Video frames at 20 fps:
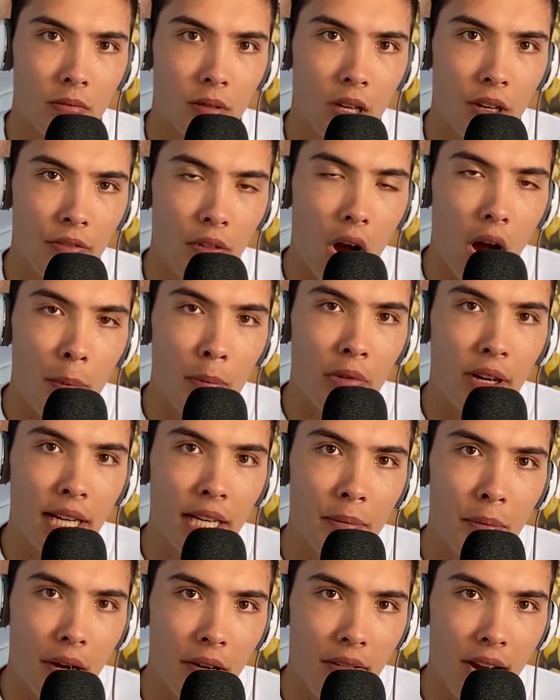of
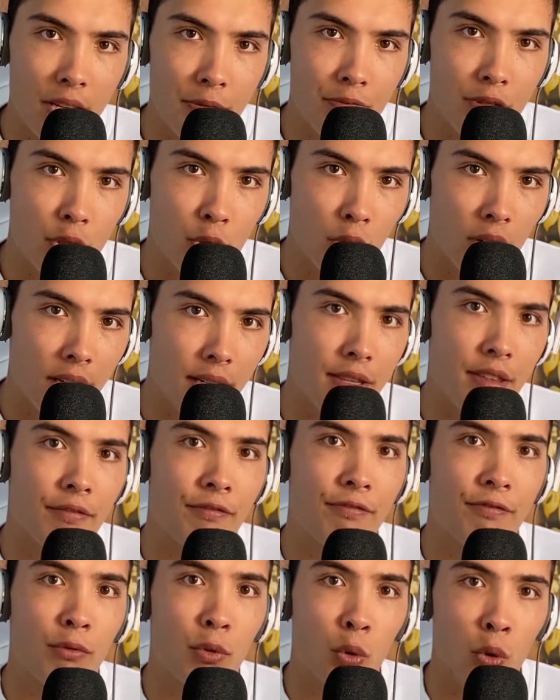operating my respiratory to the
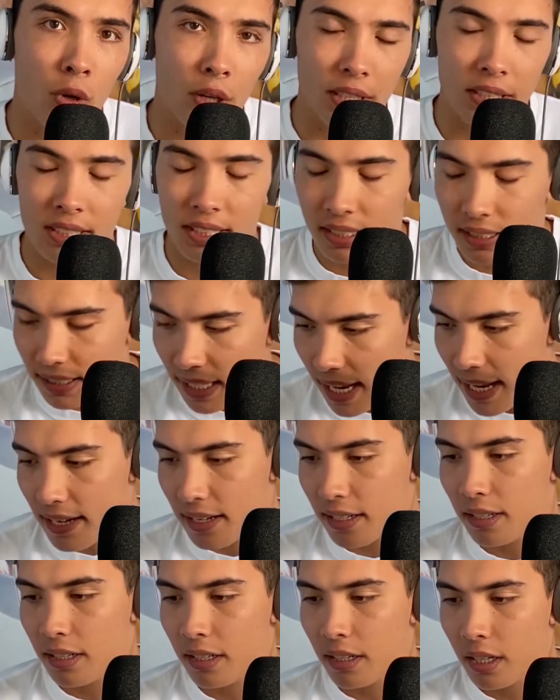full extent.